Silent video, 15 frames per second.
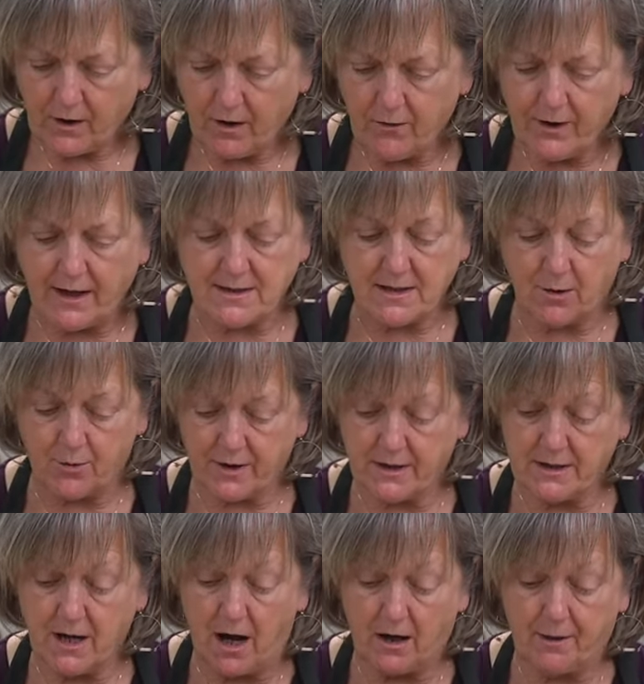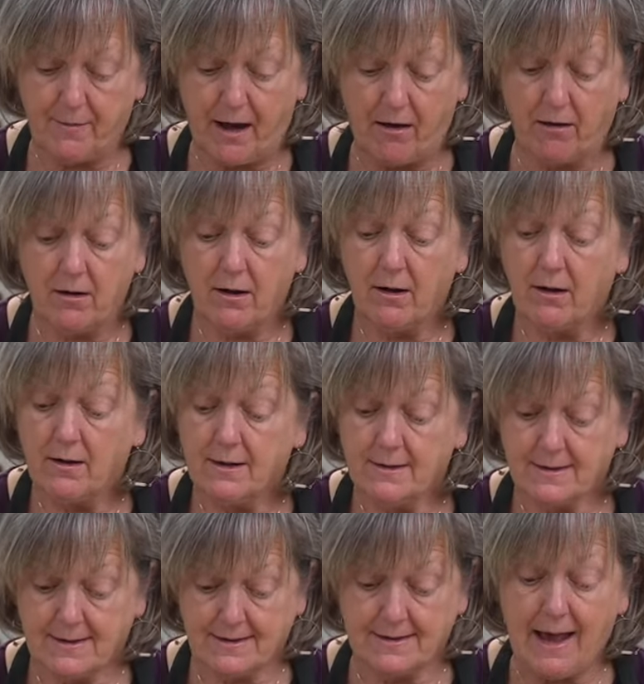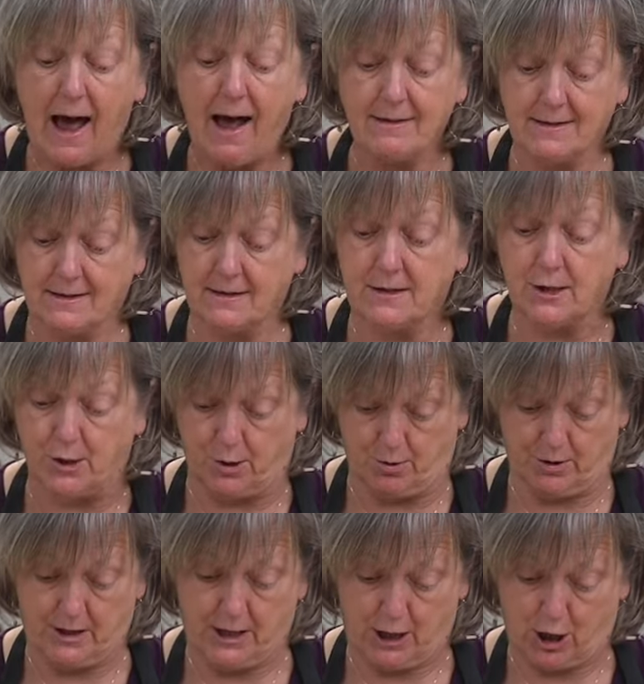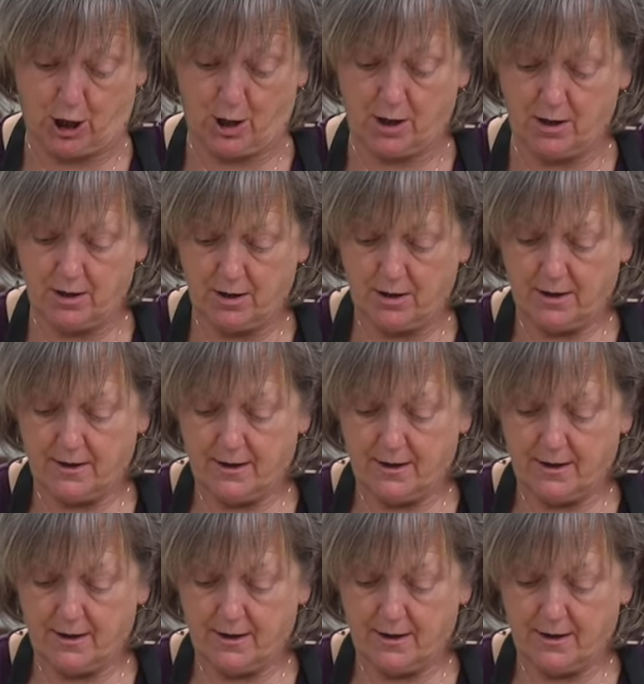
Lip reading: Okay, so we're going to talk about sassitude here.